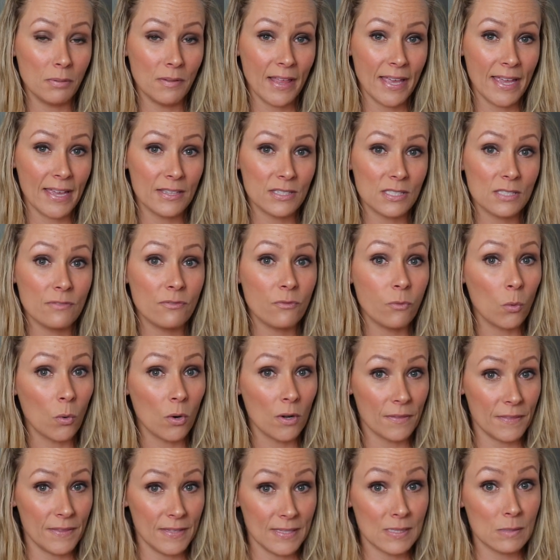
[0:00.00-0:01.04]
plans
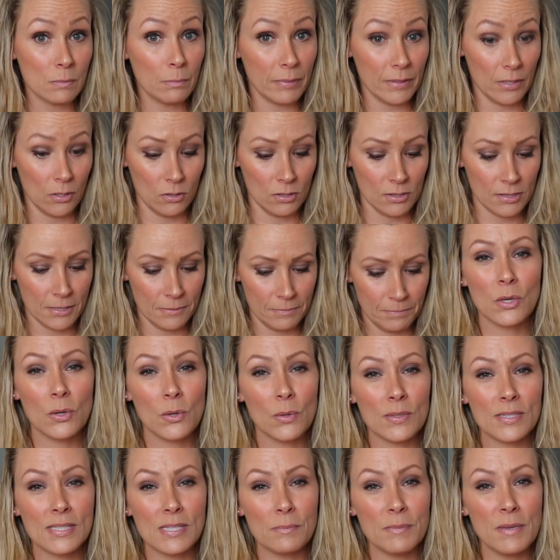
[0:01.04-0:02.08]
for this build.
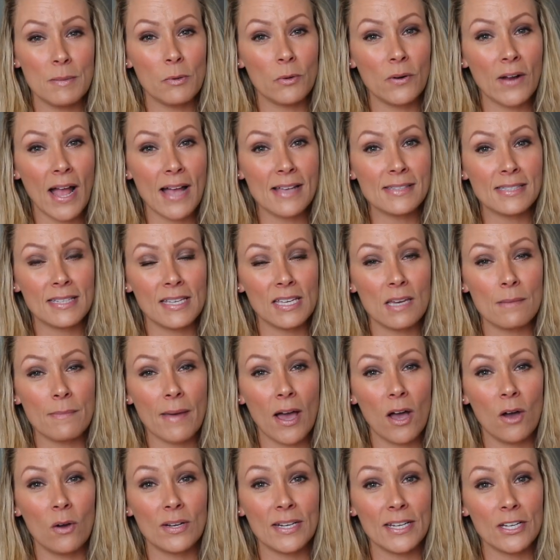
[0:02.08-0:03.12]
So some people were asking
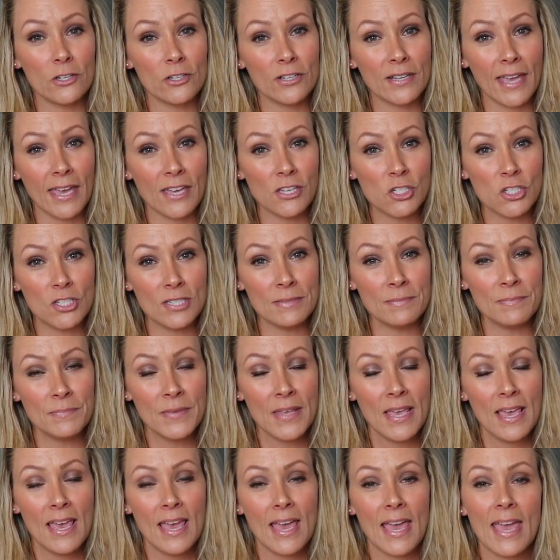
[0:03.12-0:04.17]
about irrigation
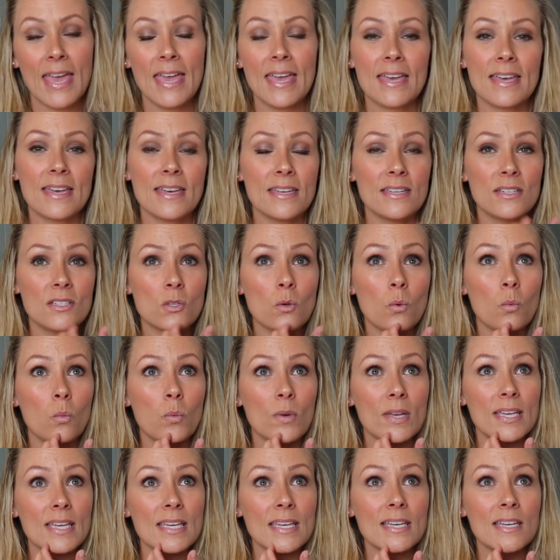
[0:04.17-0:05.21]
and
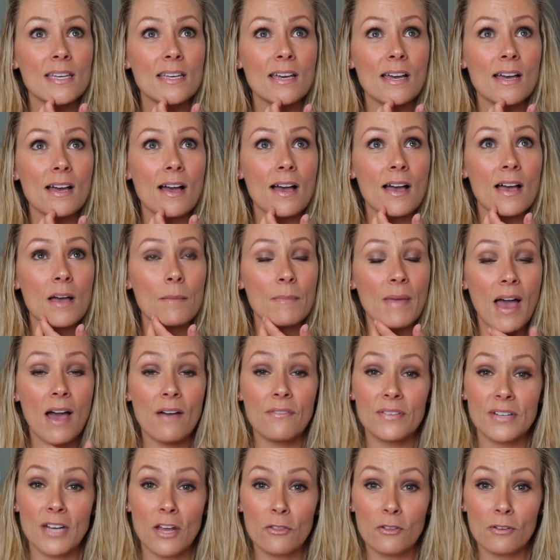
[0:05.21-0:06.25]
we um,
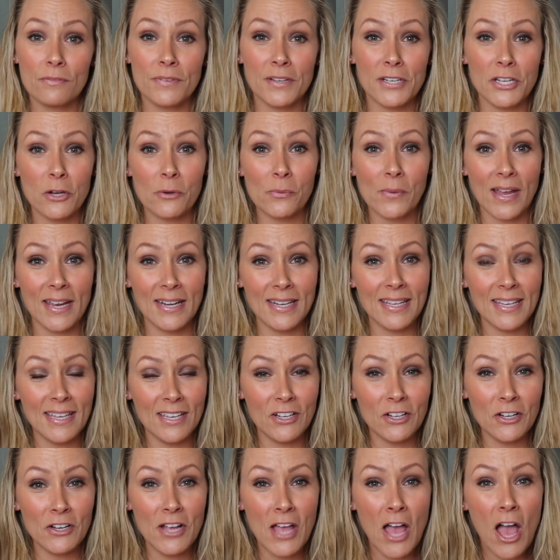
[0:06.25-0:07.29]
have another video right
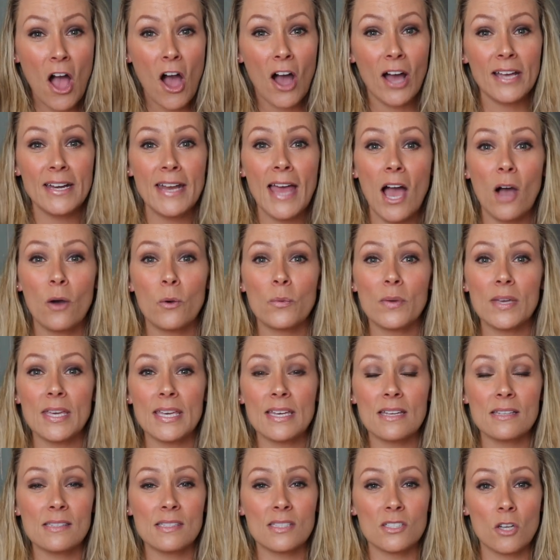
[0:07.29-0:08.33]
here on how we
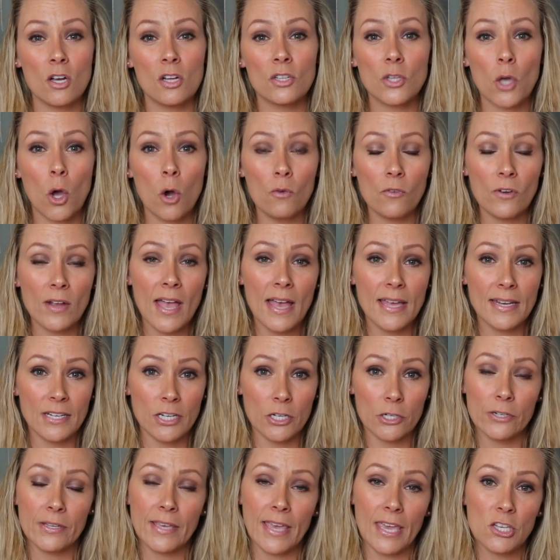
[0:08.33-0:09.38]
installed overhead
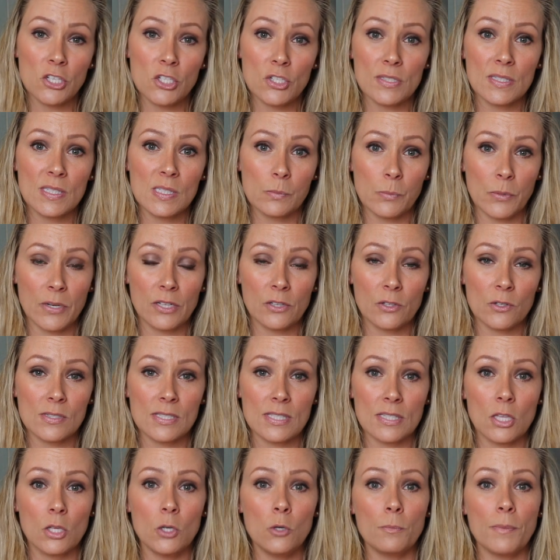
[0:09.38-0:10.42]
irrigation sprinklers
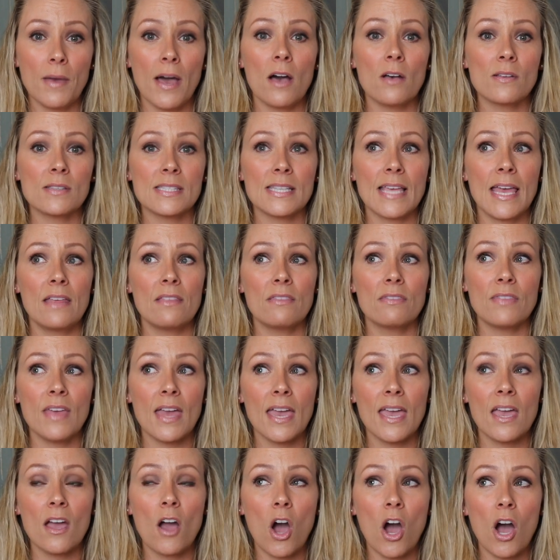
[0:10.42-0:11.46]
in the hoop house and
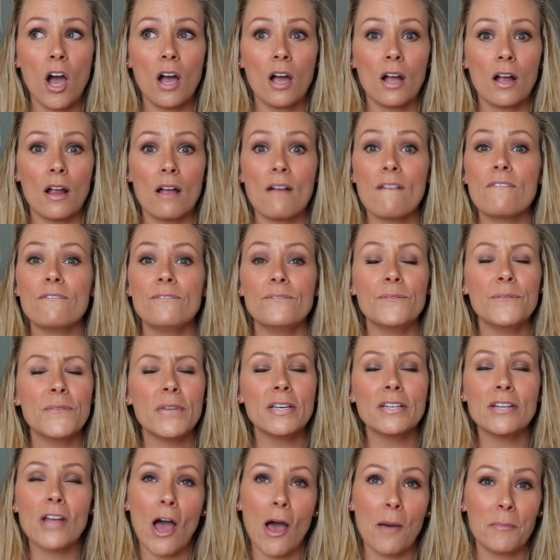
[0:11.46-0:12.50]
they are
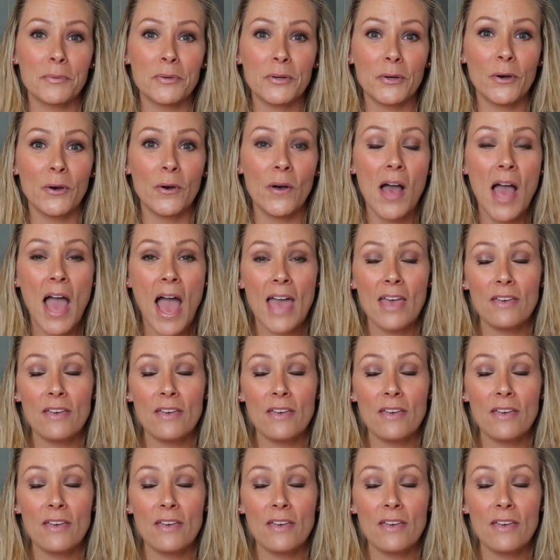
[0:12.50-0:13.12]
phenomenal.